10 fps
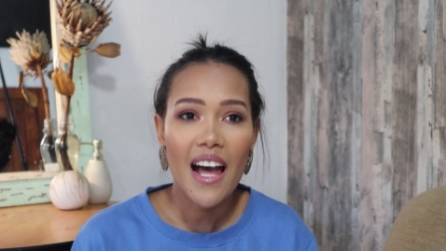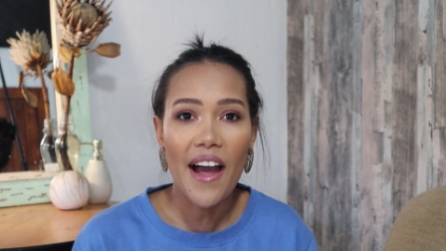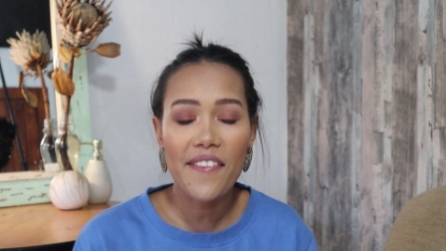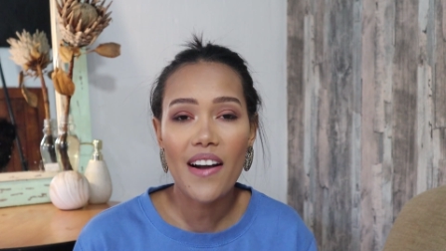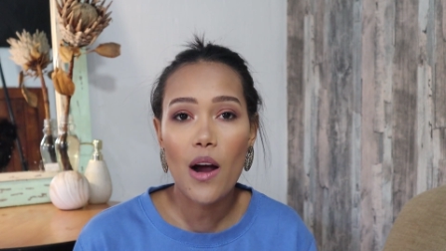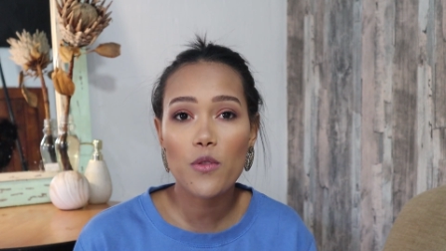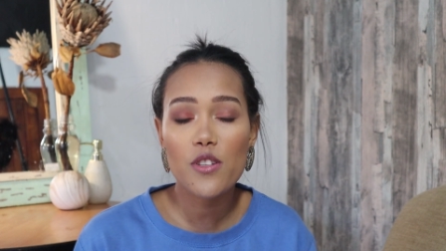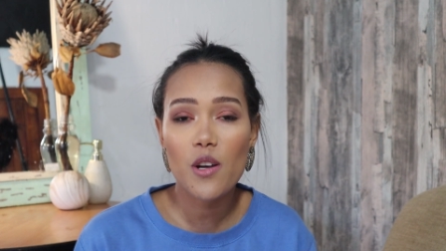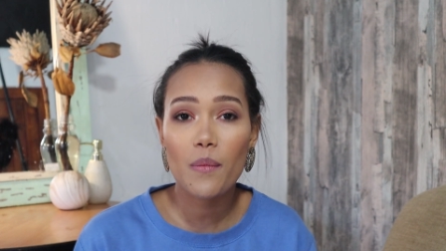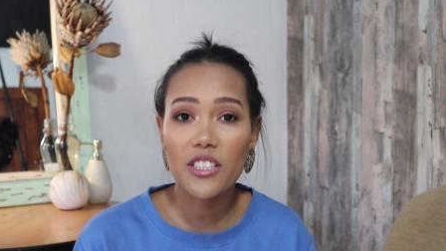I found
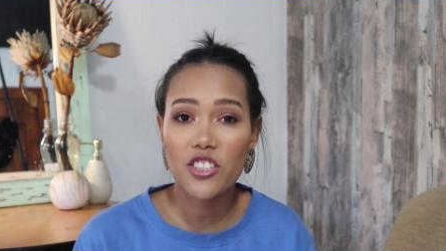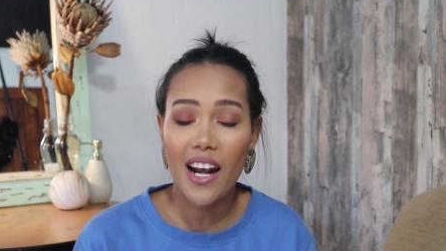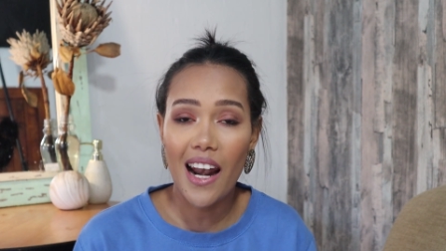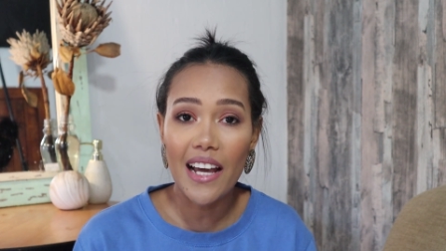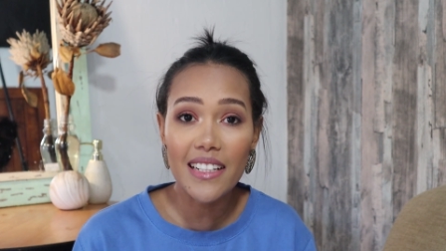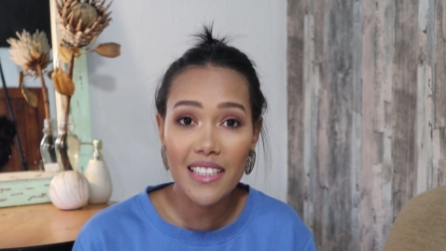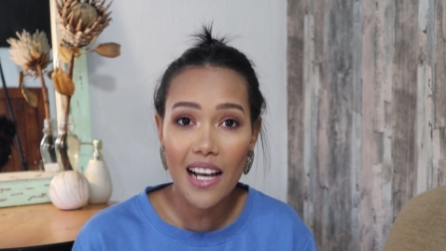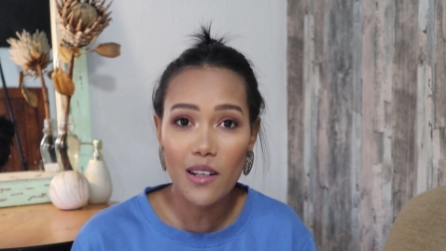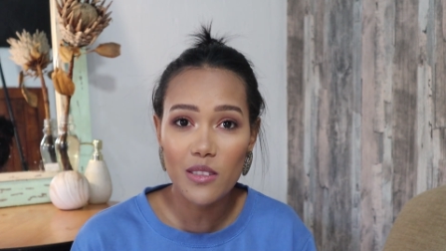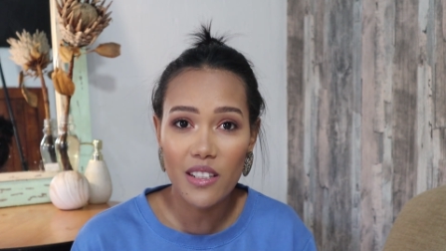so much light
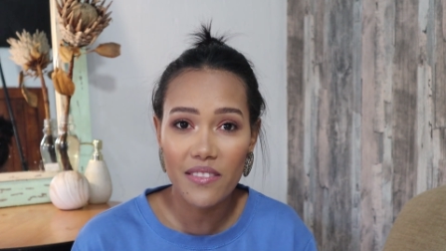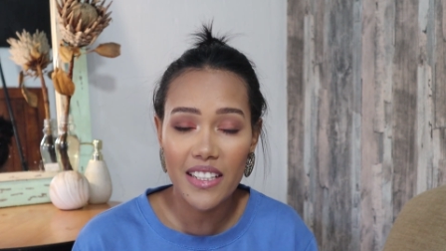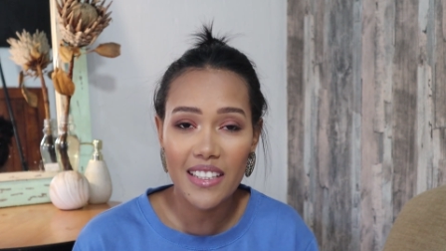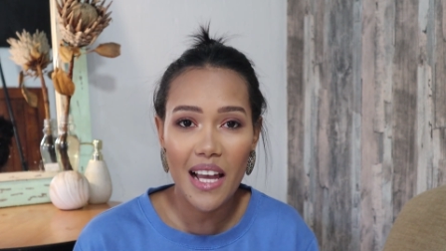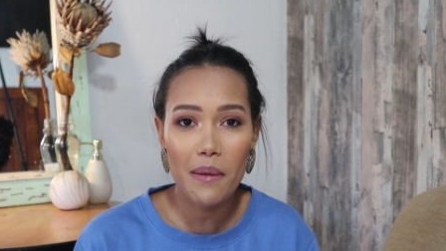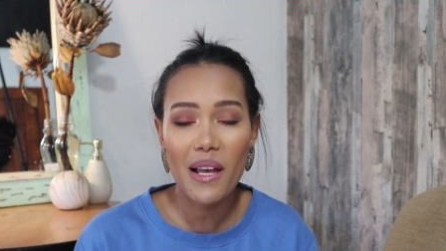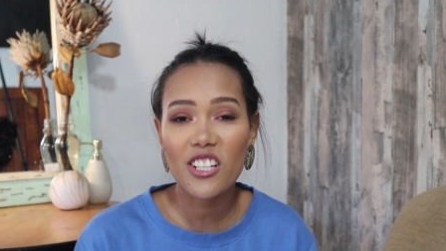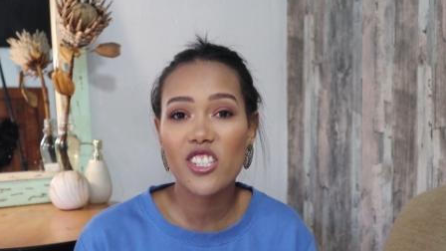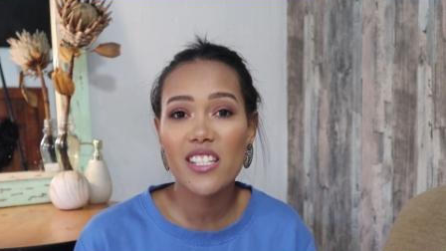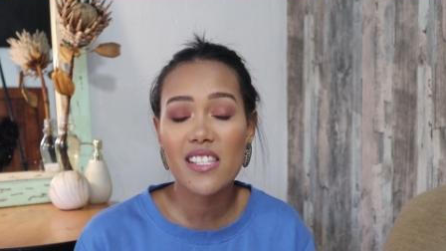out of it. I'm
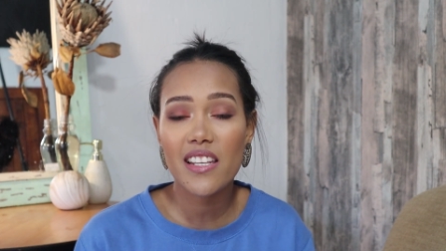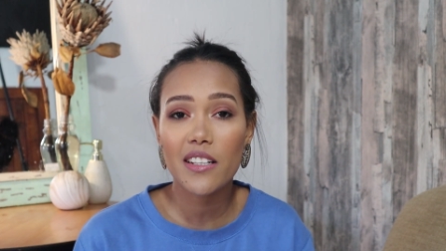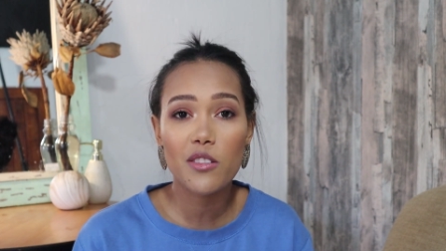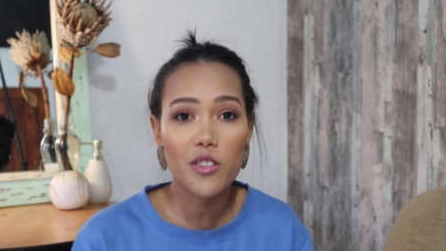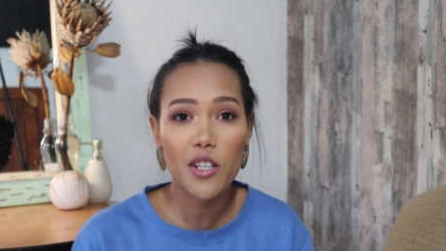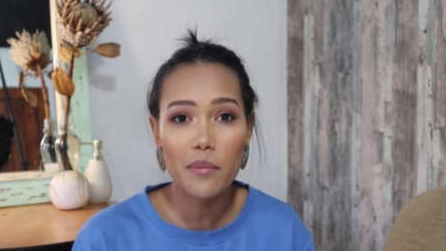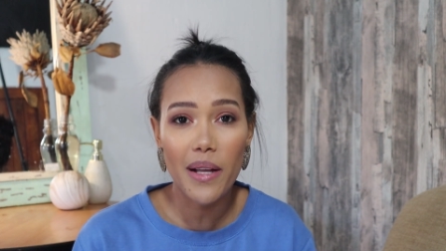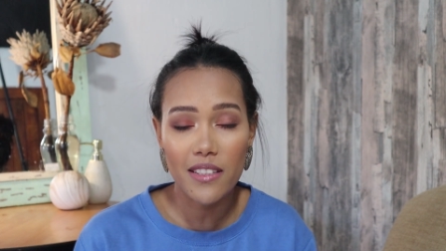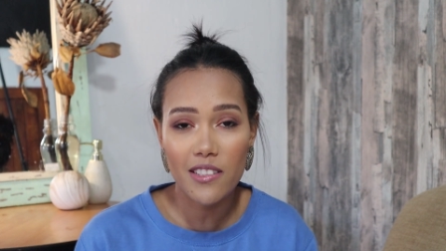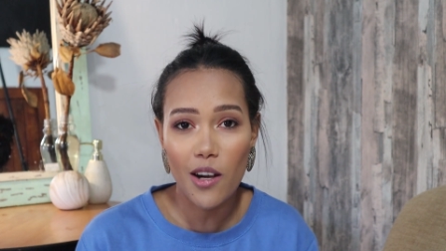actually scared to go
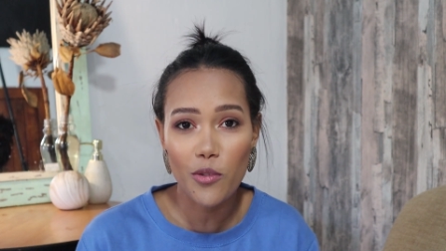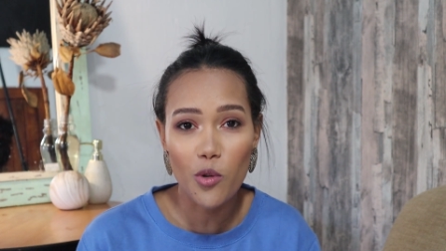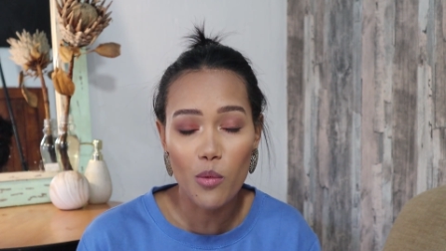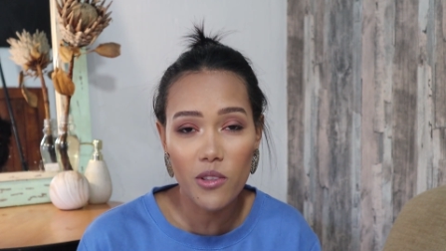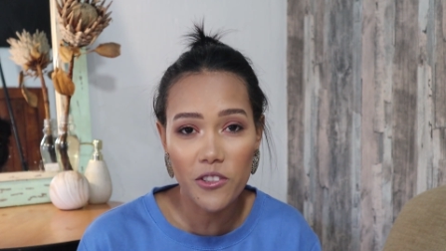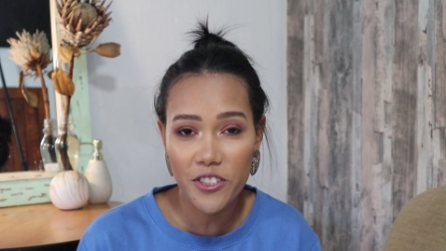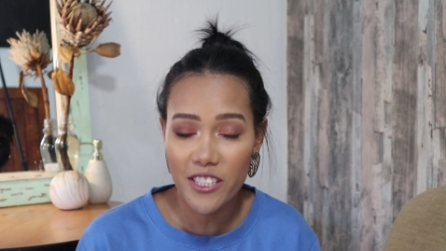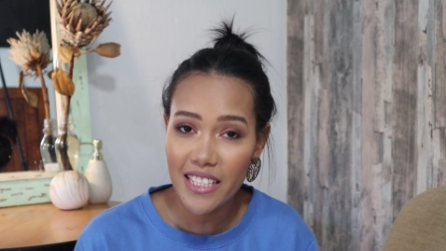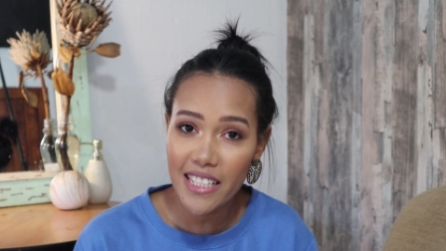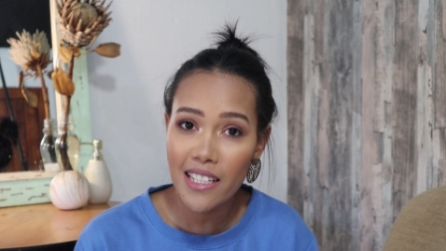back to our normal
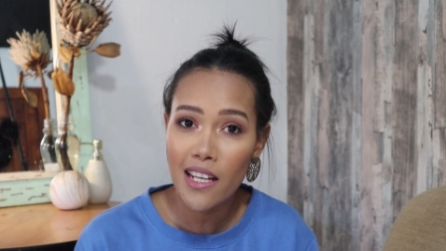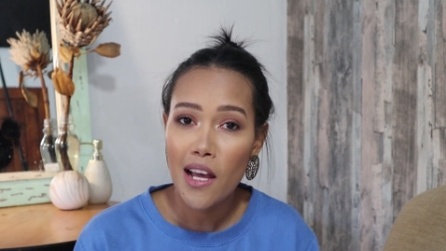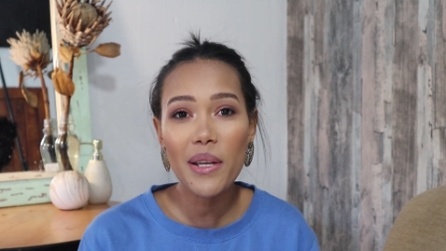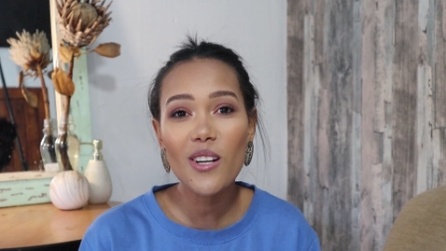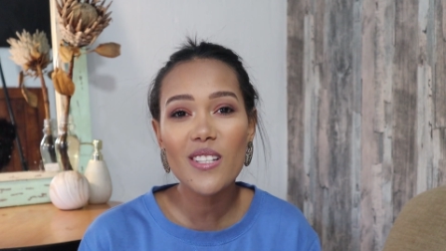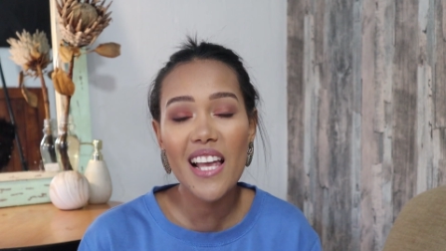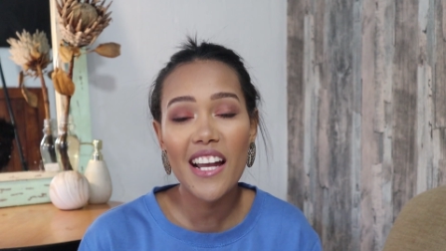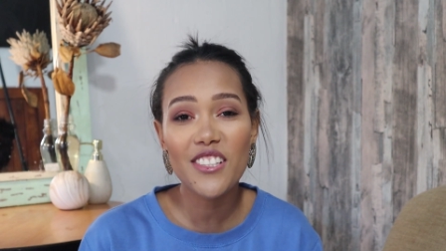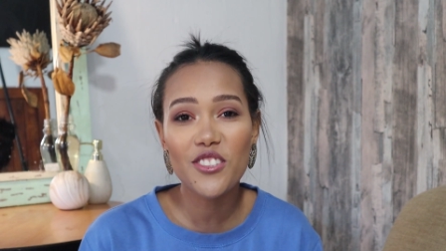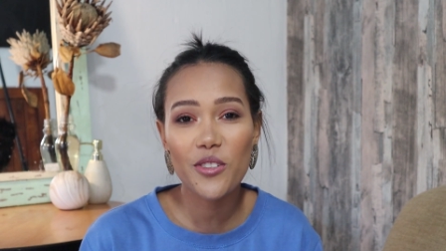routine because I
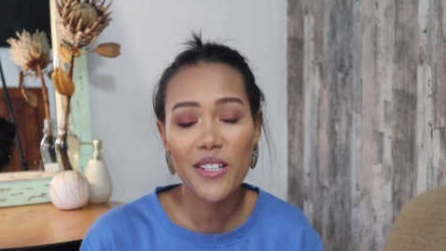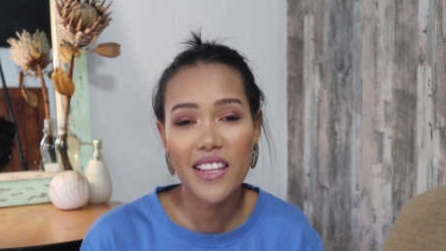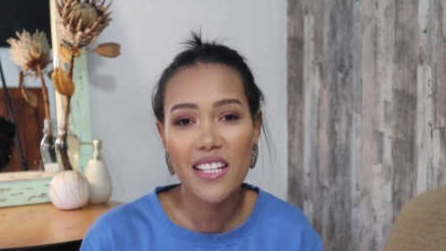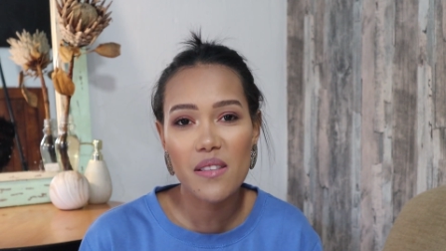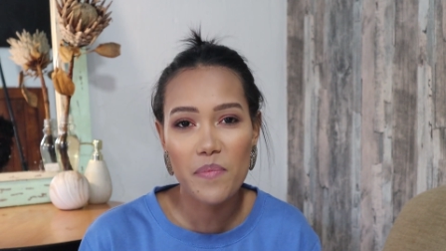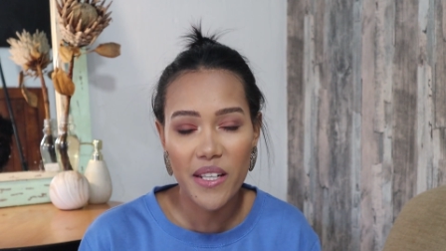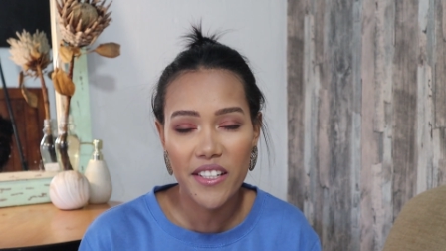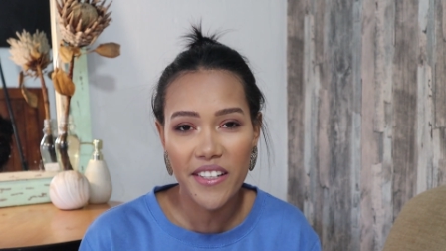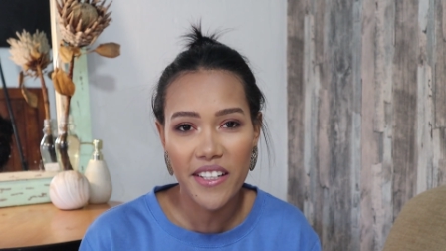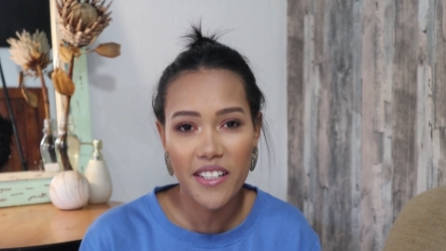enjoyed this
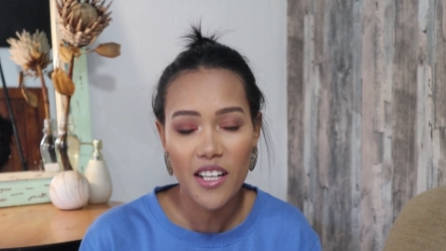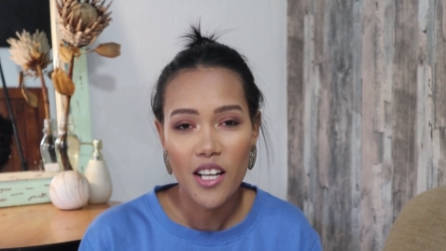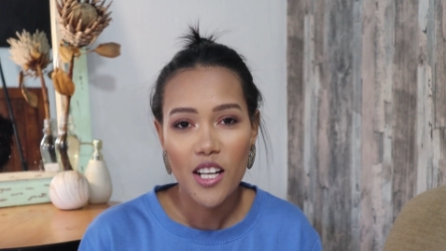period